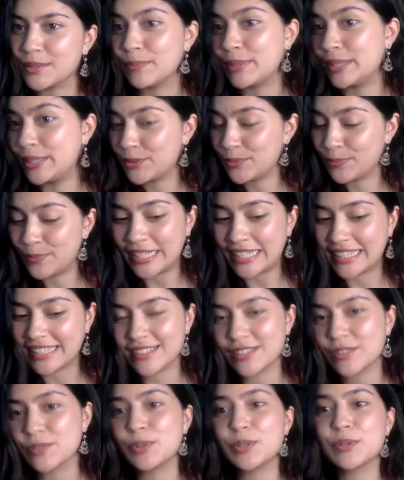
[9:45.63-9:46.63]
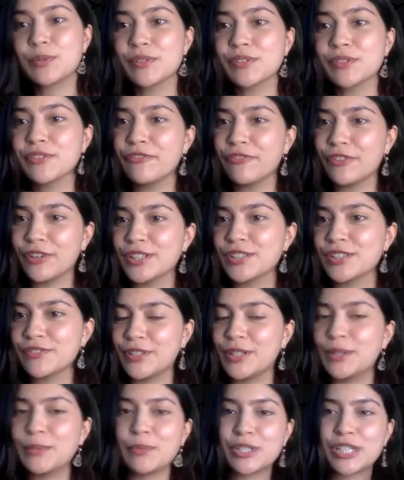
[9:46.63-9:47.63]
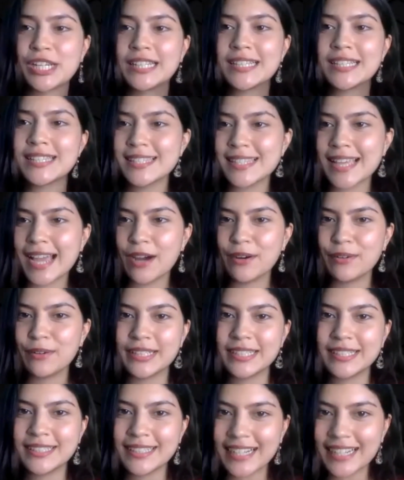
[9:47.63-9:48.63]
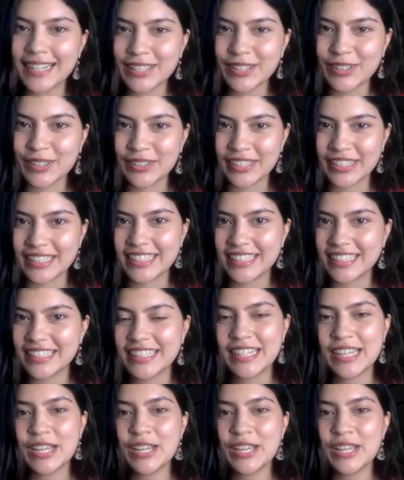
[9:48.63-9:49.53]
Which means, which was the first film which had sound and dialogue in it?